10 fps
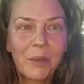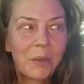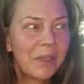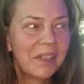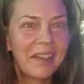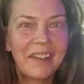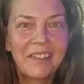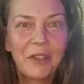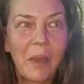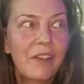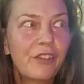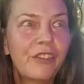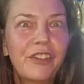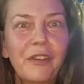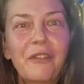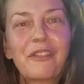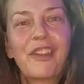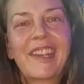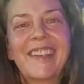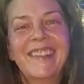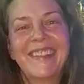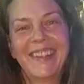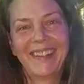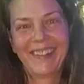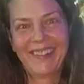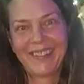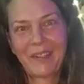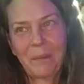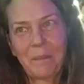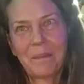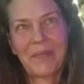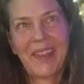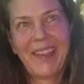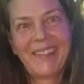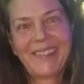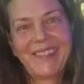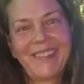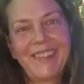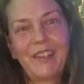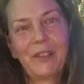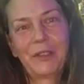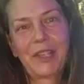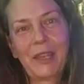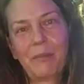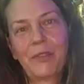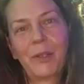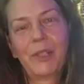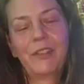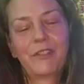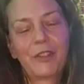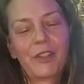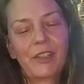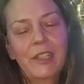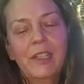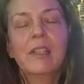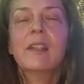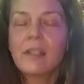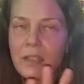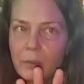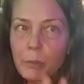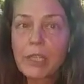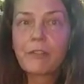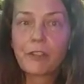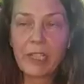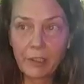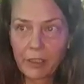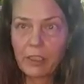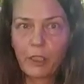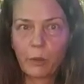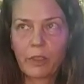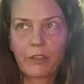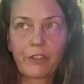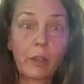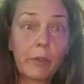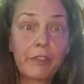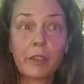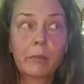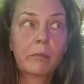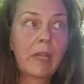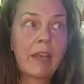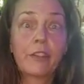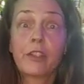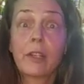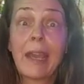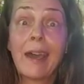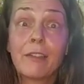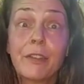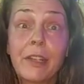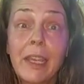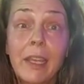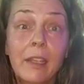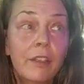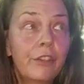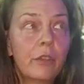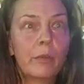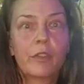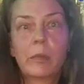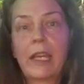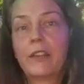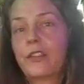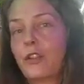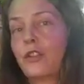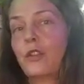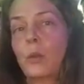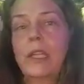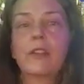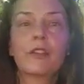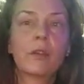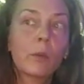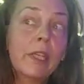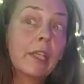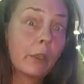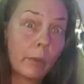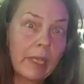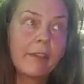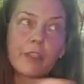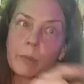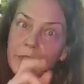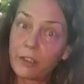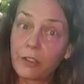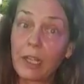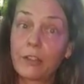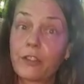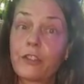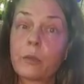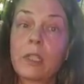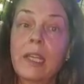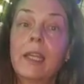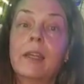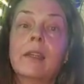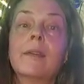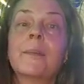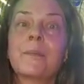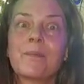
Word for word: What did I do? I still freaking did it. I still kept falling for, briefly, the lures. Some of them lasted a half a day. Some of them lasted 2 weeks or a week or whatever, but the tests were there.